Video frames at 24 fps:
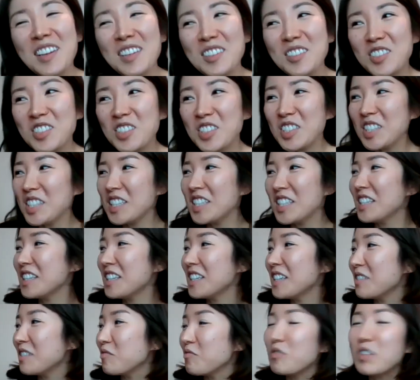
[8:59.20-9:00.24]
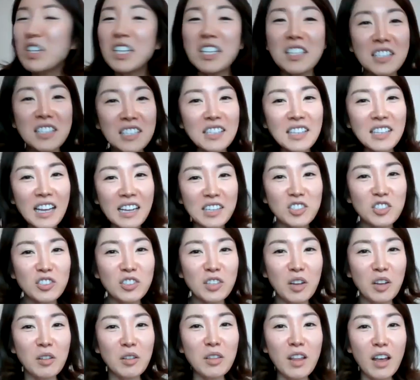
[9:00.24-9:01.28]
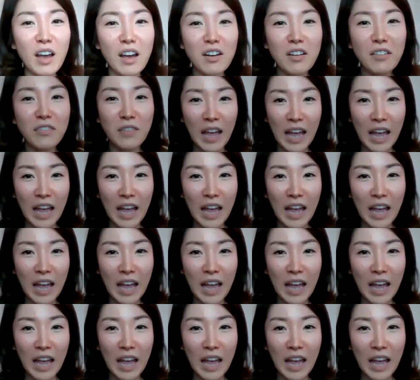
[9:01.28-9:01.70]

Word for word: she we did actually a lot of